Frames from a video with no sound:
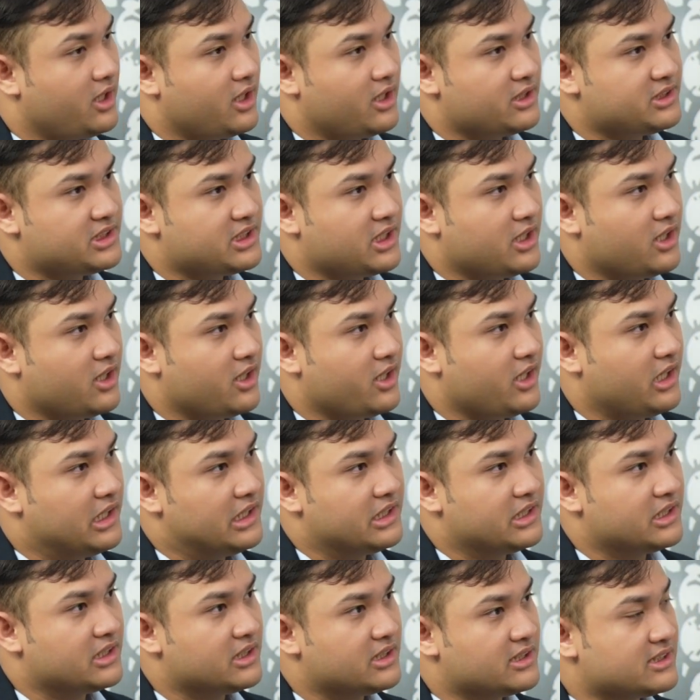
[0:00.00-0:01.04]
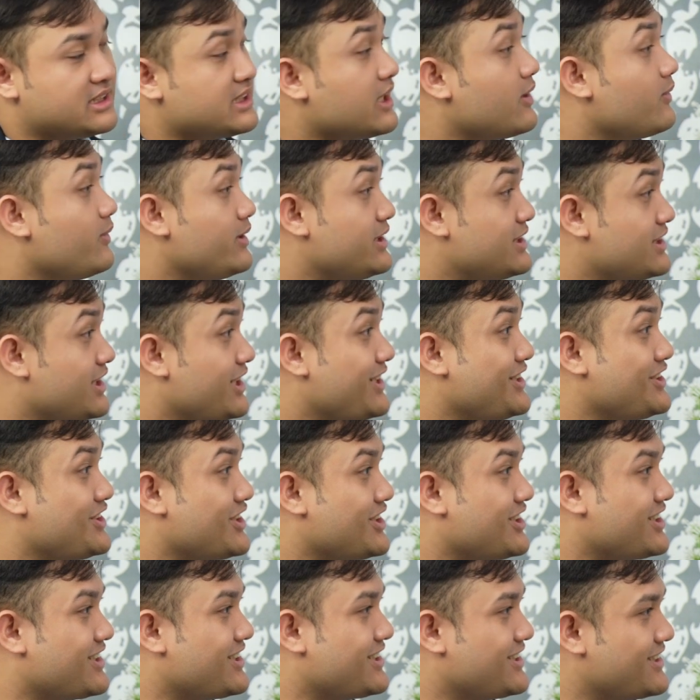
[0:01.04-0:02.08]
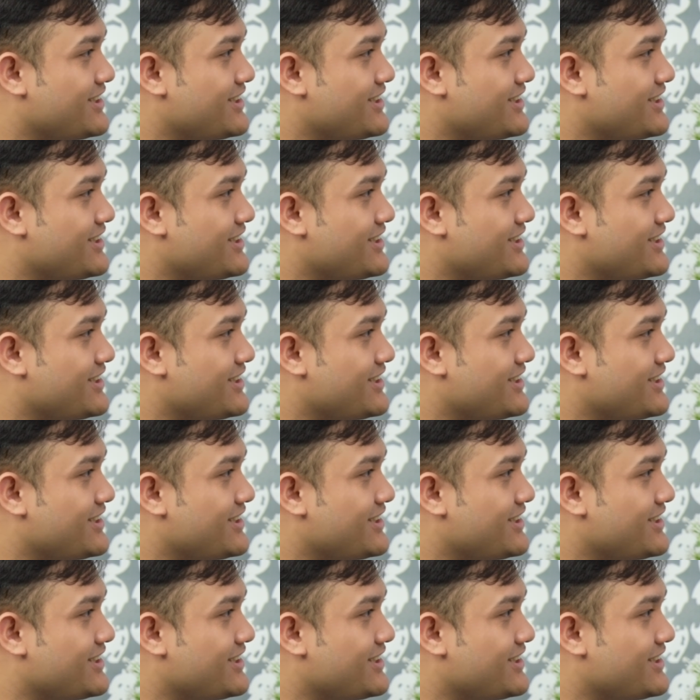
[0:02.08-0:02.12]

as in Southeast Asia.